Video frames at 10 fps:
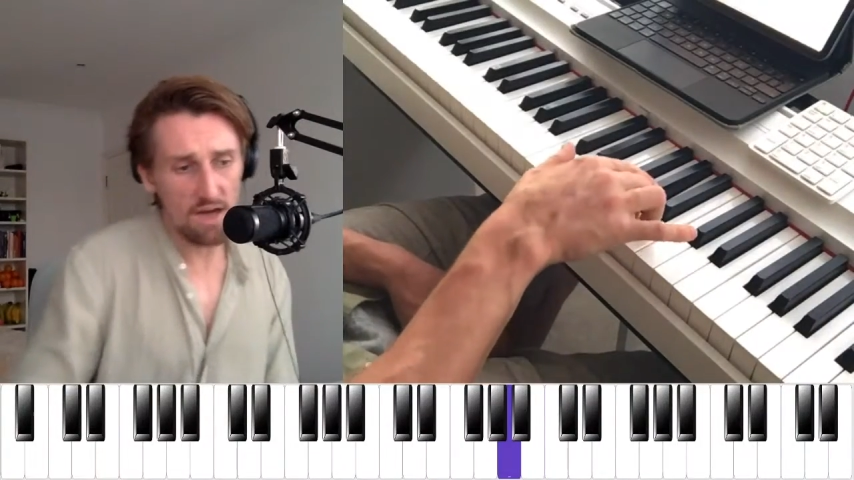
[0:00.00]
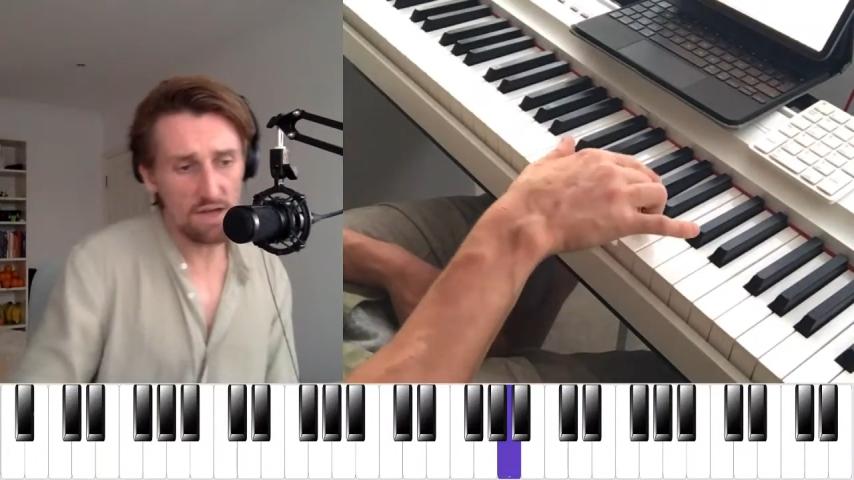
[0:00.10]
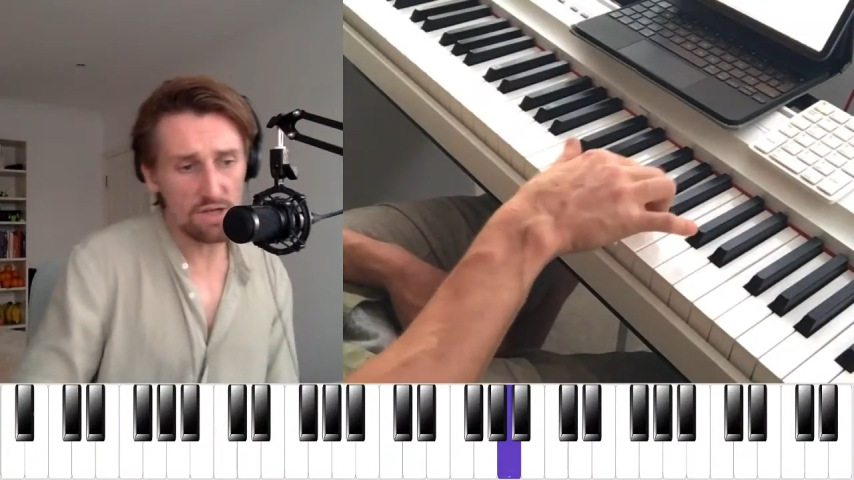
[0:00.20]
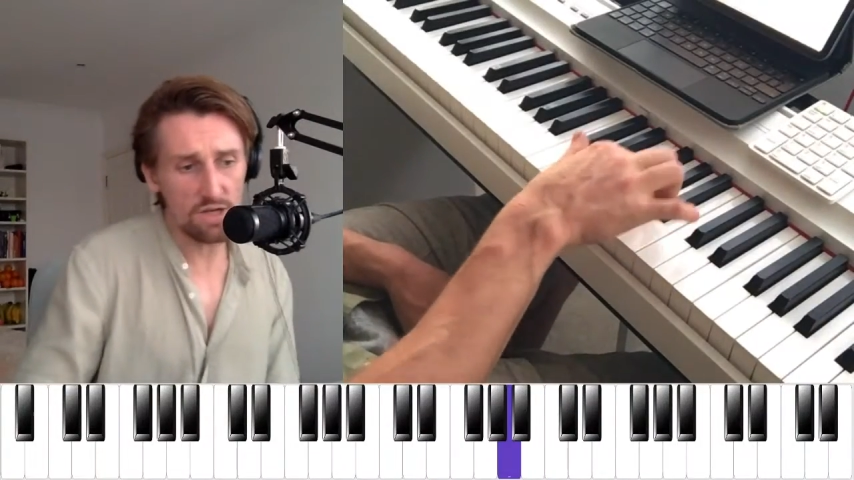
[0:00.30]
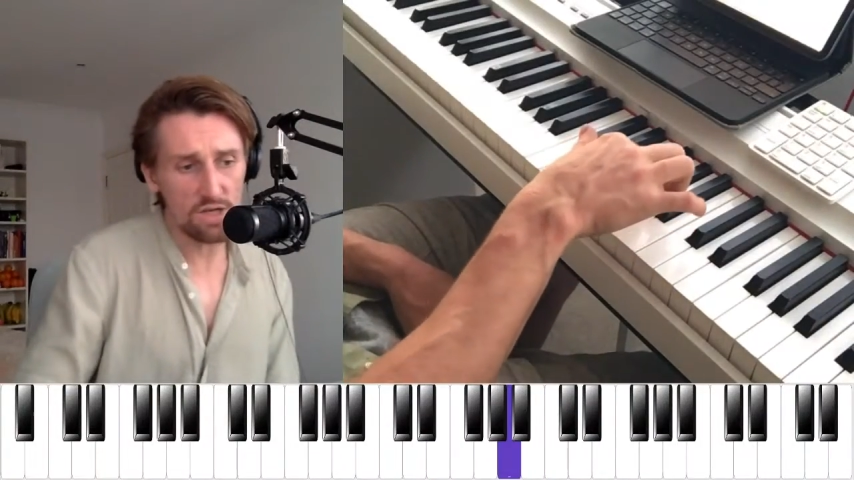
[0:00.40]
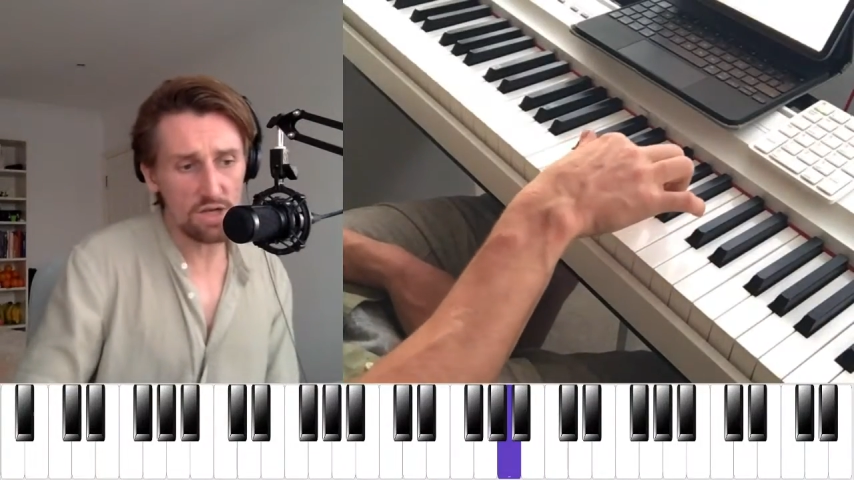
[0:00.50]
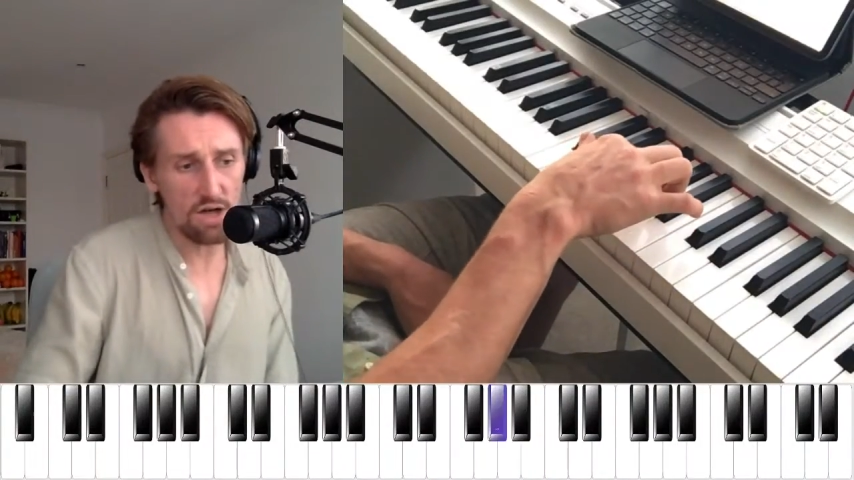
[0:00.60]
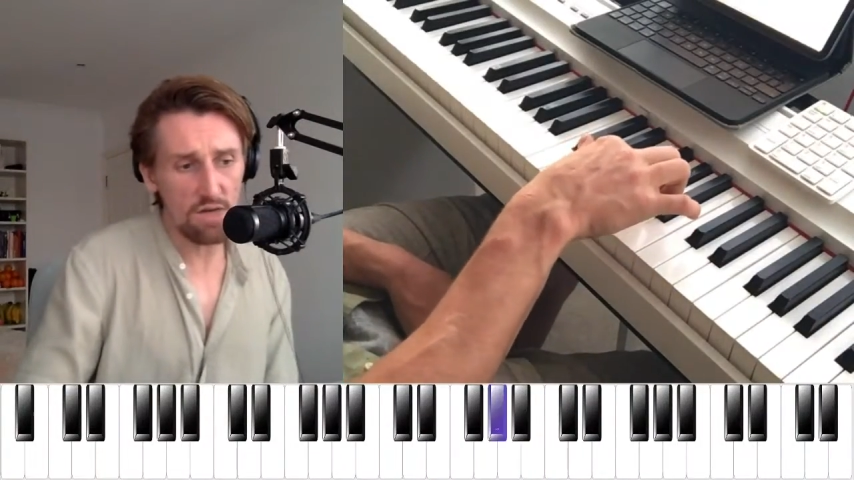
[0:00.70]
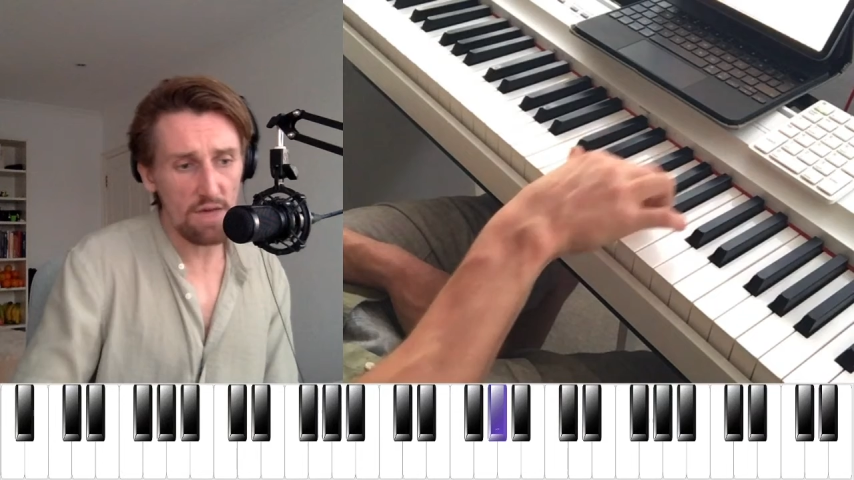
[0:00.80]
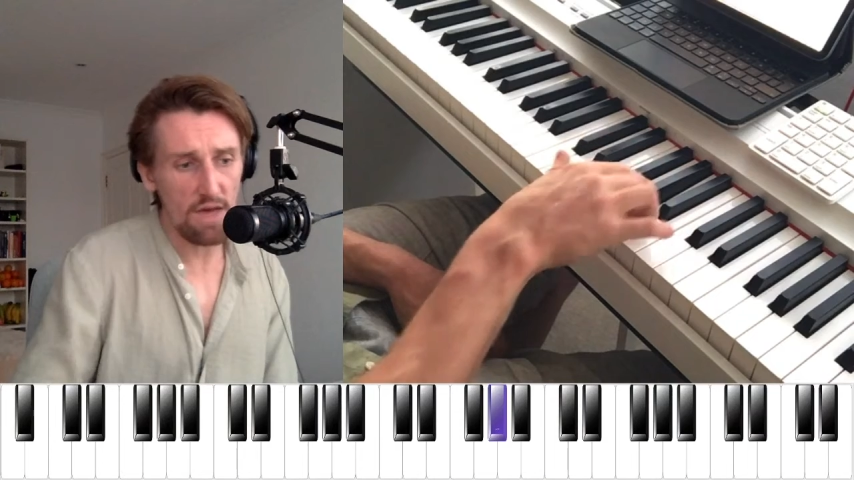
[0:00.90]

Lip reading: G sharp, A.